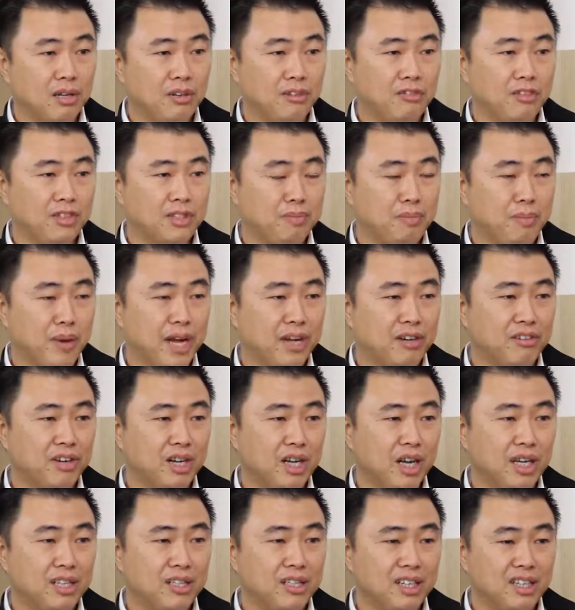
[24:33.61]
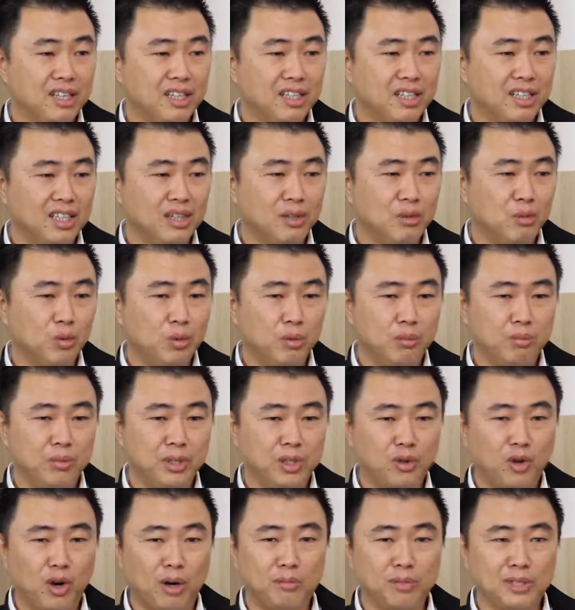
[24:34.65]
If it's bad, right, I think it will
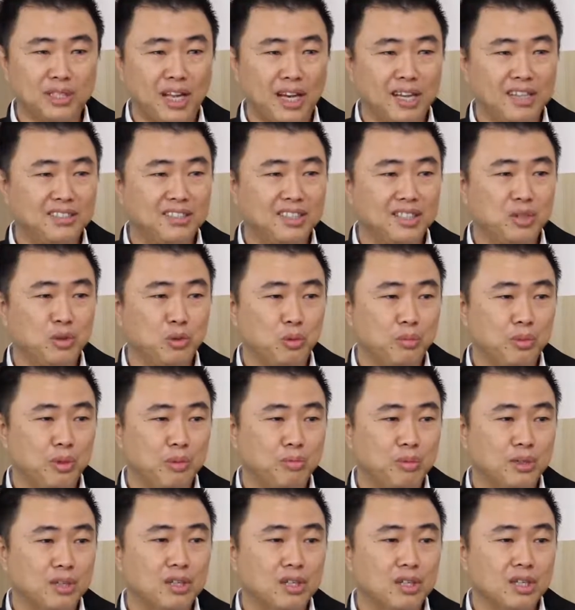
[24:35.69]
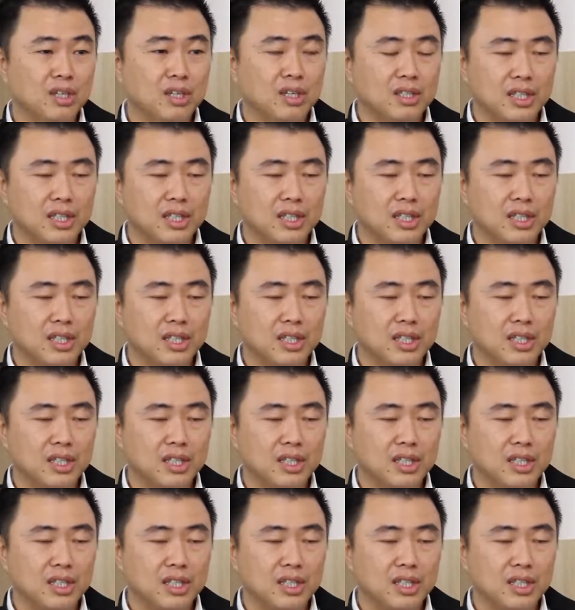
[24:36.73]
be traumatizing to people.